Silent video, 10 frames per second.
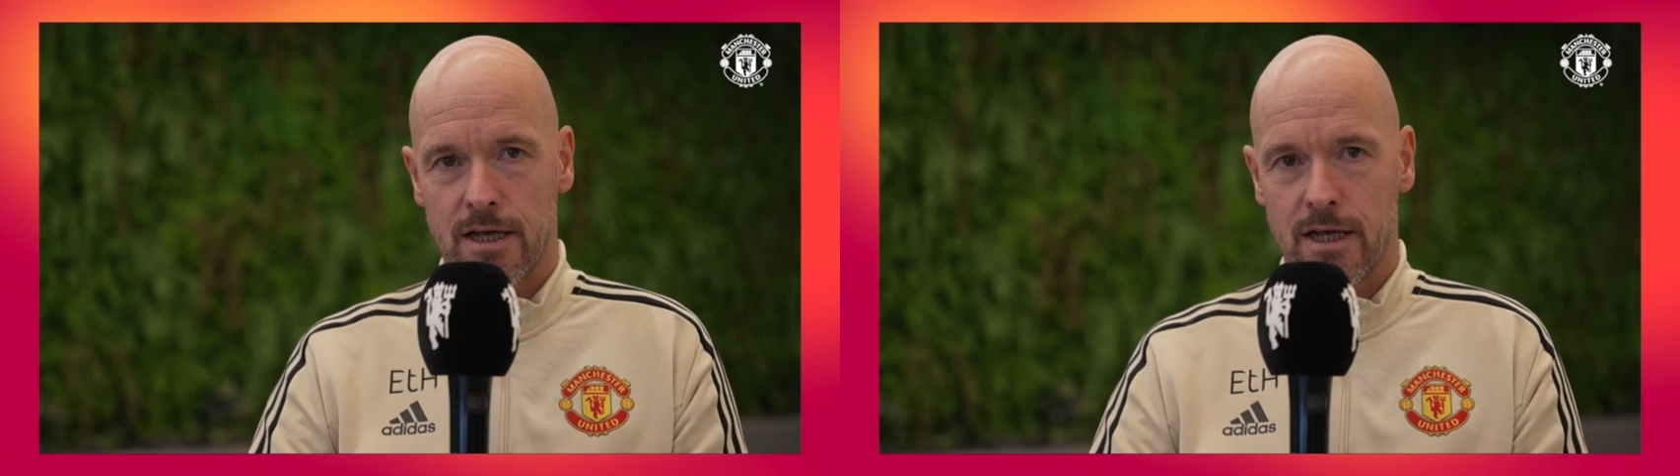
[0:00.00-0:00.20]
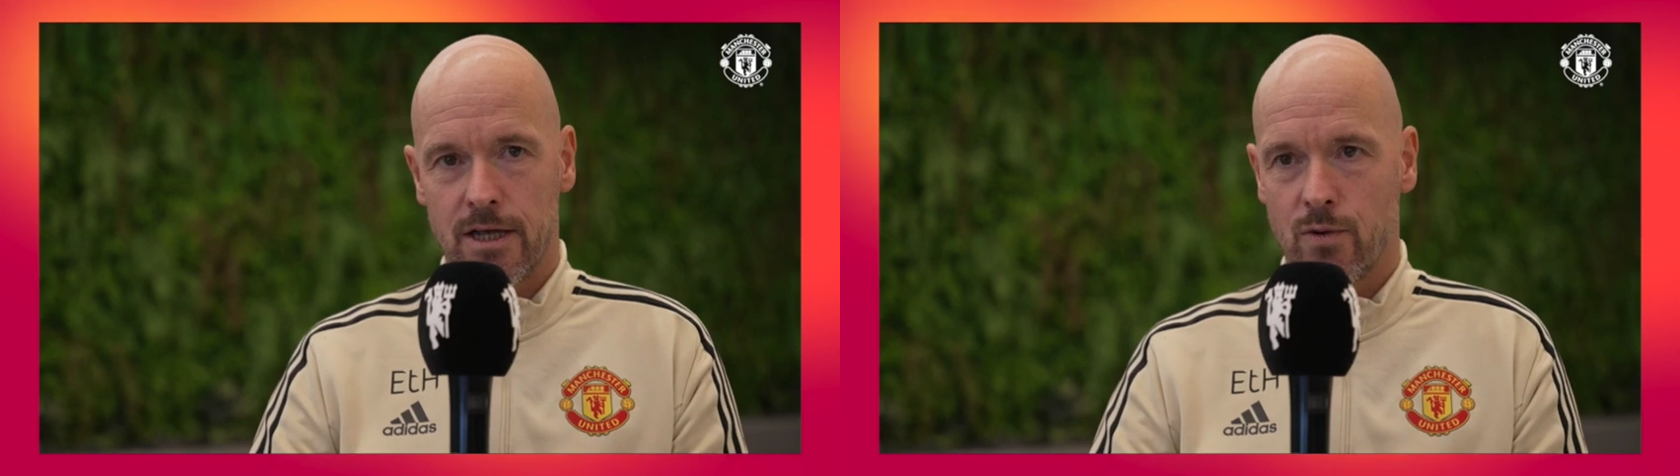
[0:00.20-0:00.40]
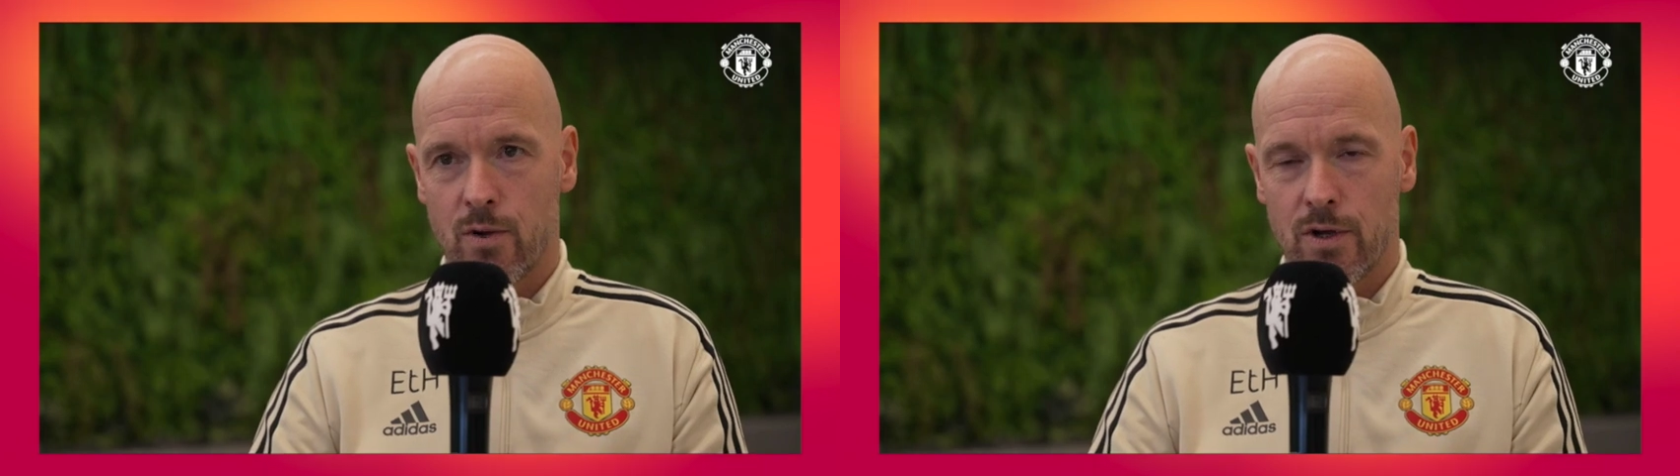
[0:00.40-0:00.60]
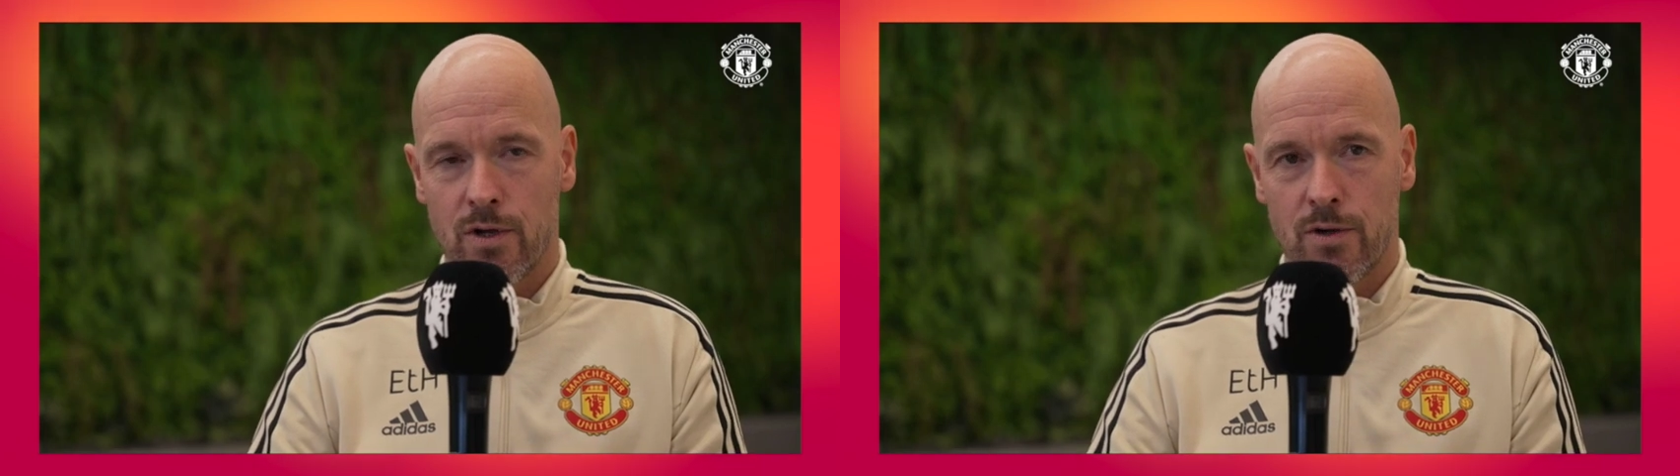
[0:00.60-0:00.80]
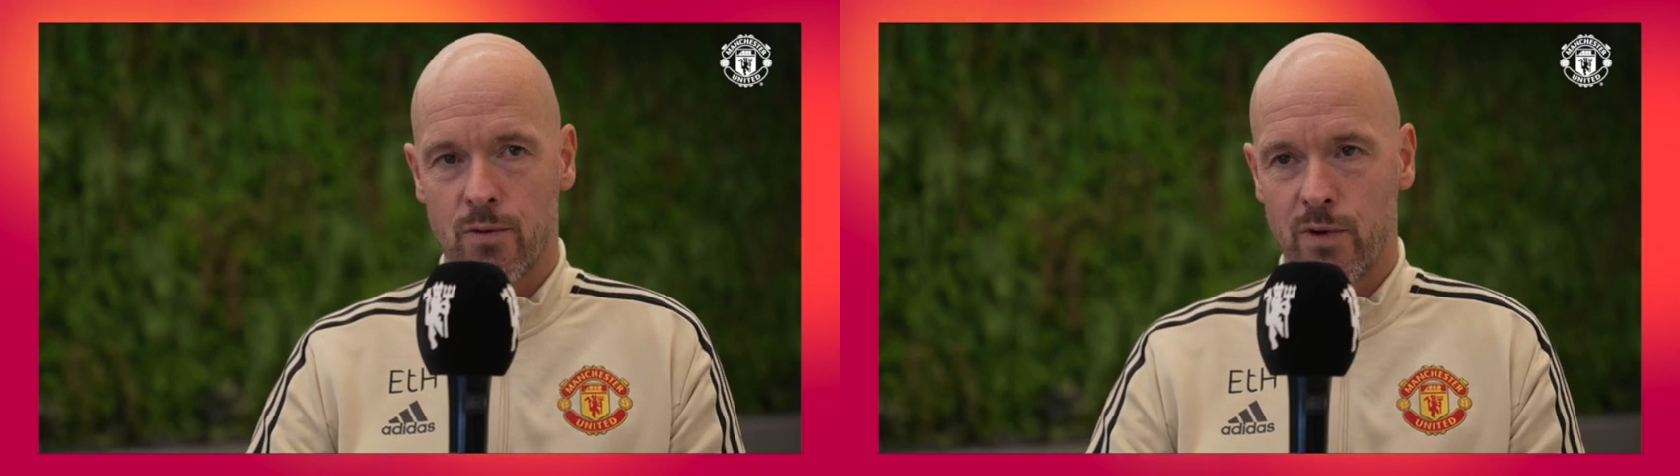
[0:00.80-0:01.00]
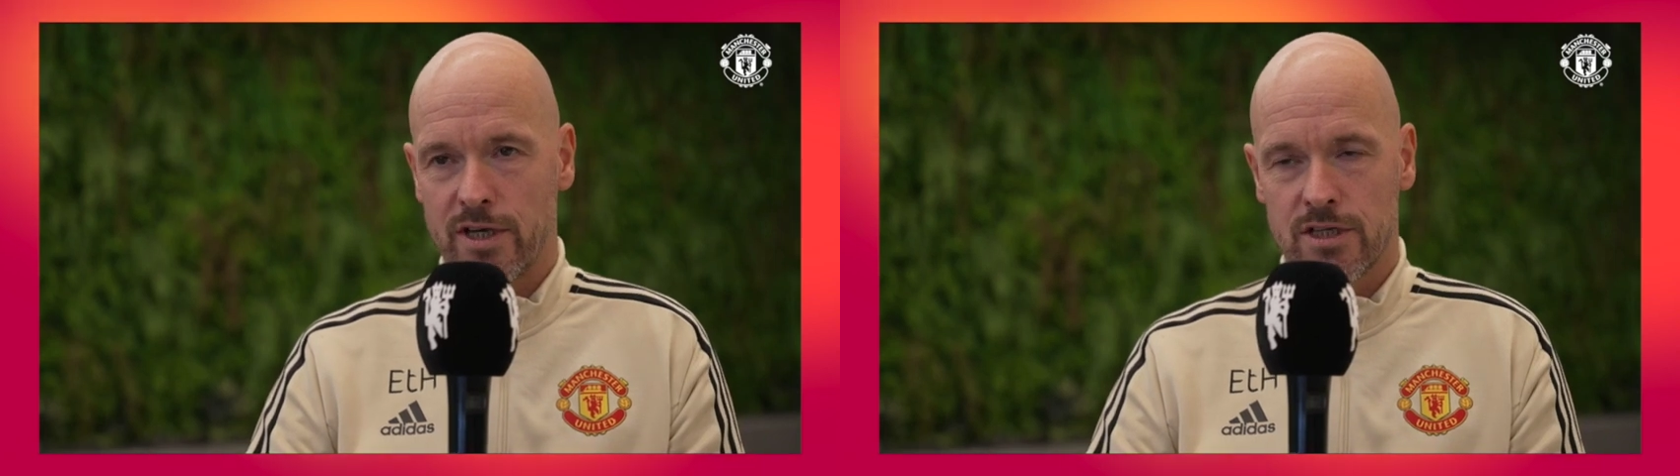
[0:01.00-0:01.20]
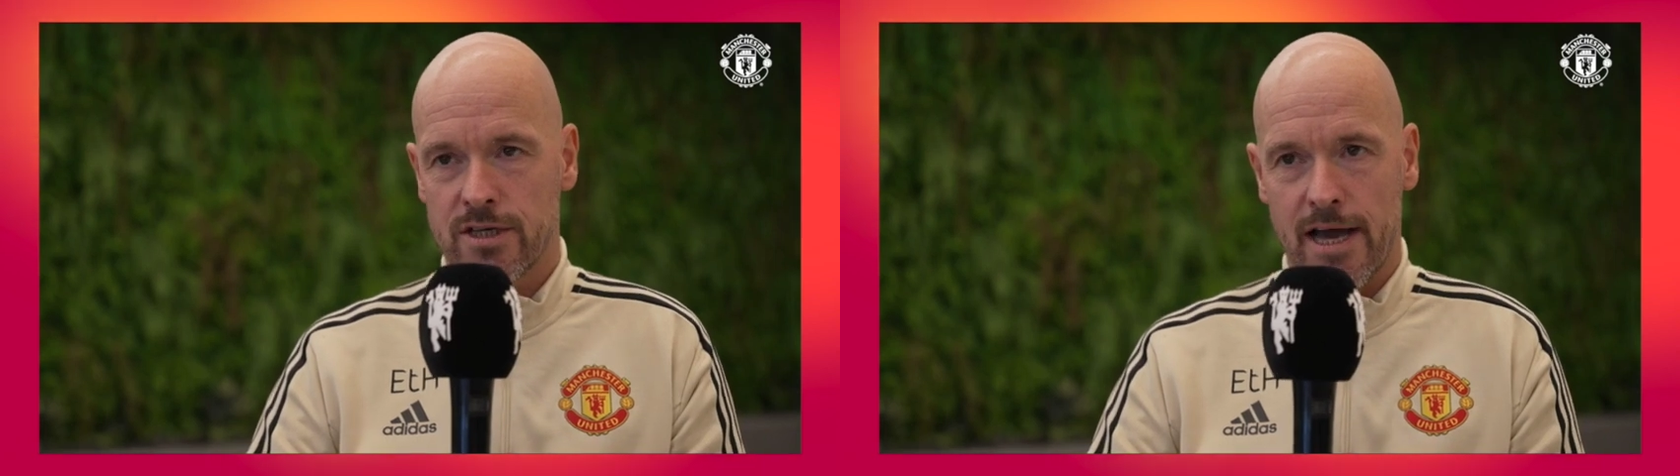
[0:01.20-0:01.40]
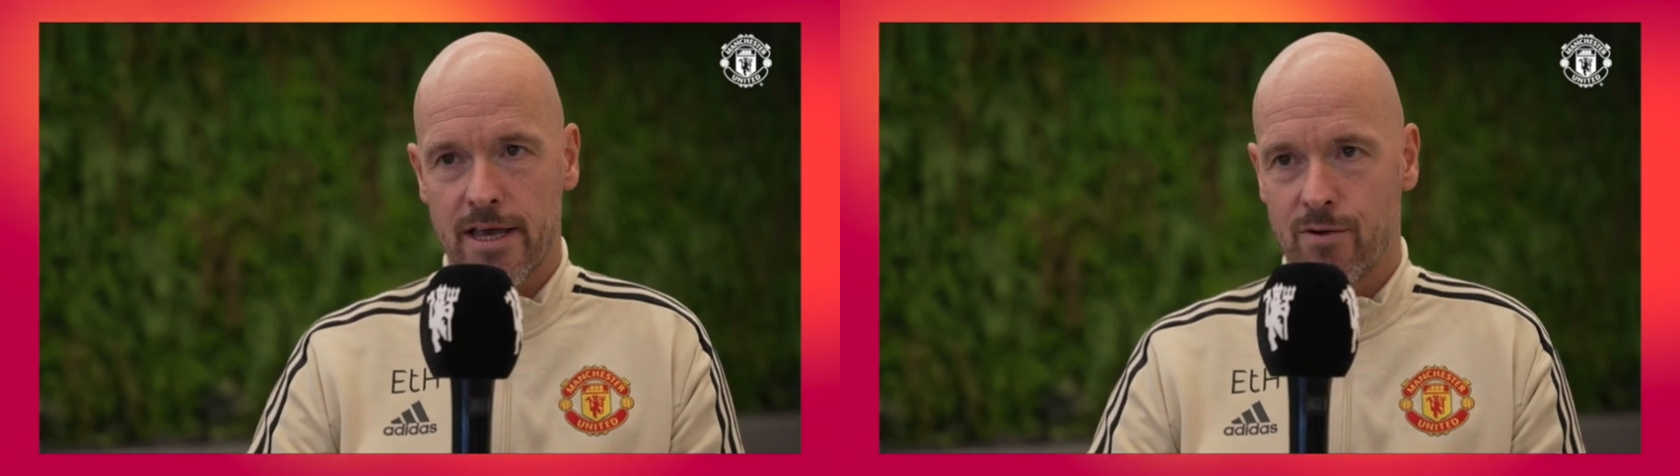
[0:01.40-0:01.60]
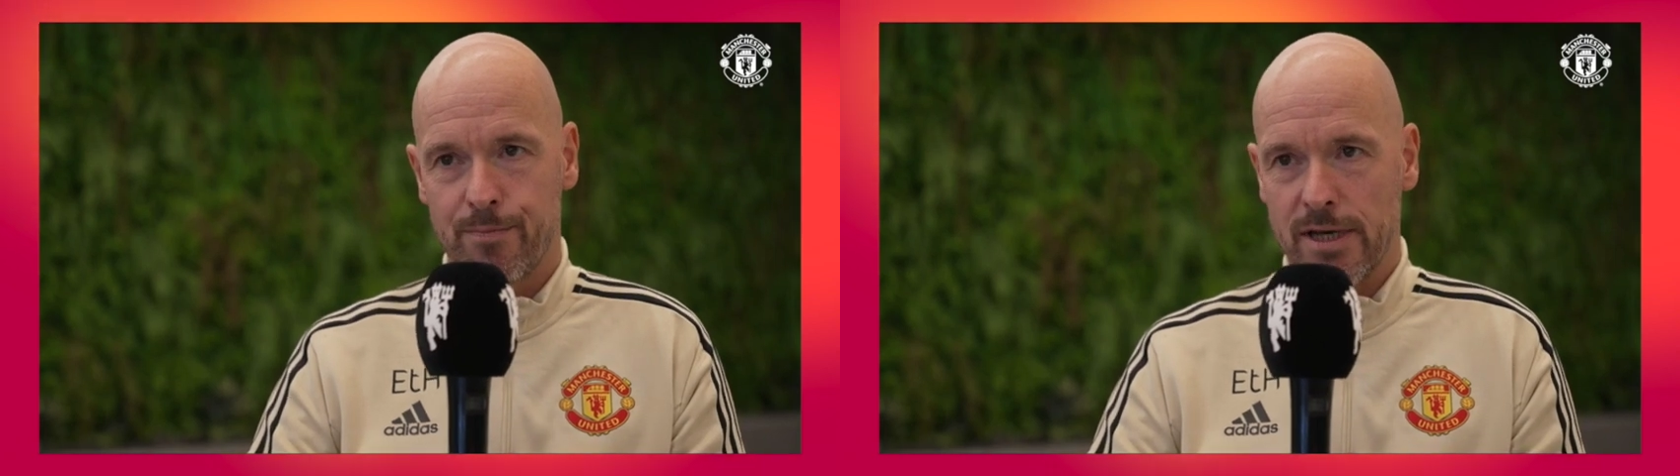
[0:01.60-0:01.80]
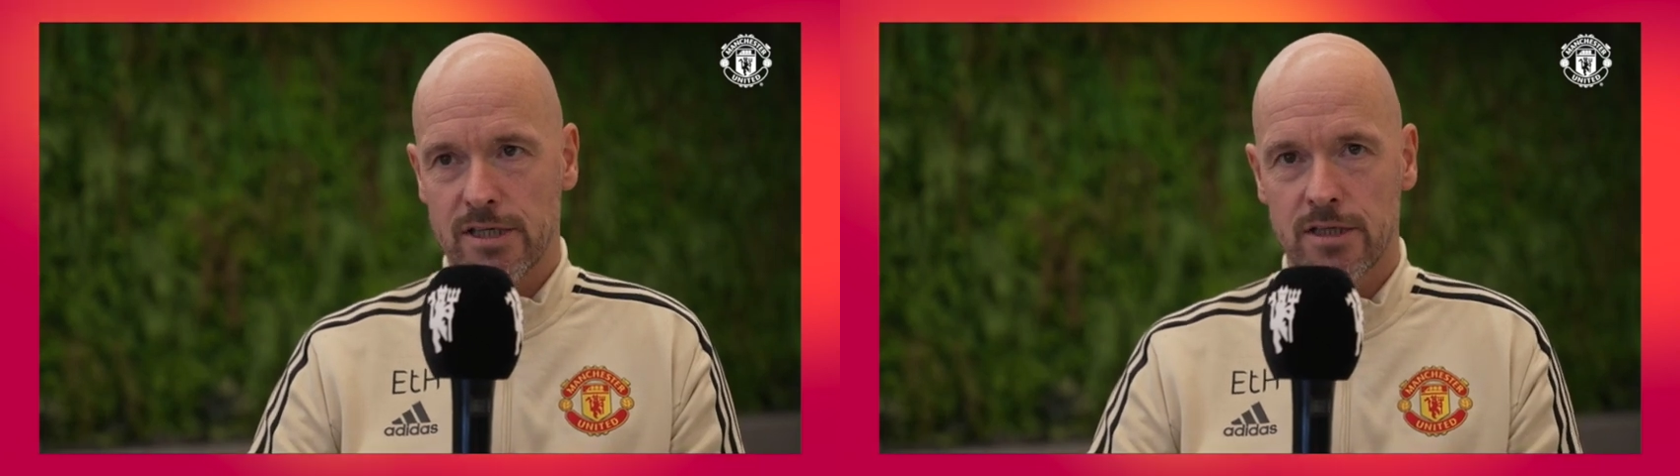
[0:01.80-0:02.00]
And with desire,
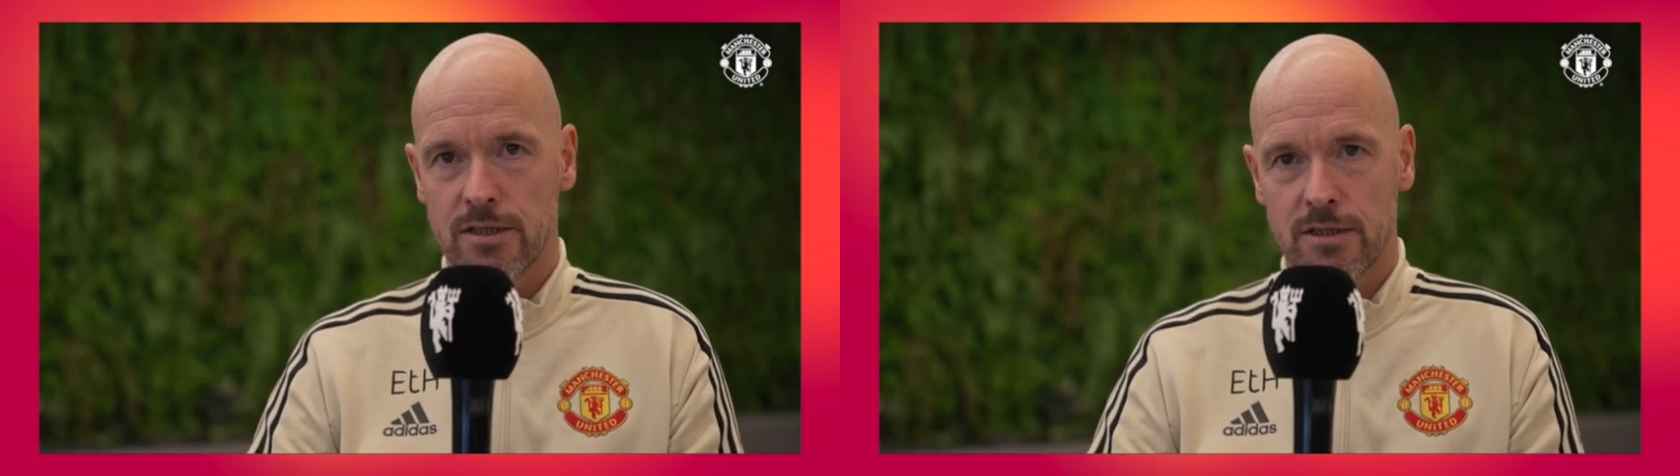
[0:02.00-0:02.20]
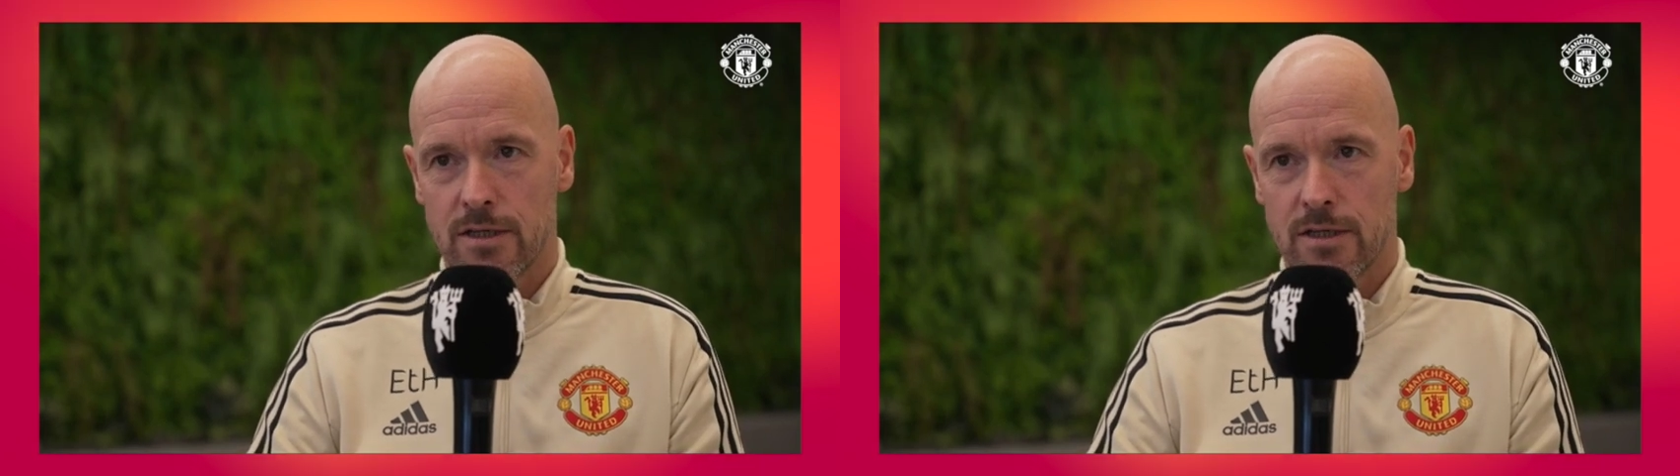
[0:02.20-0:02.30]
with passion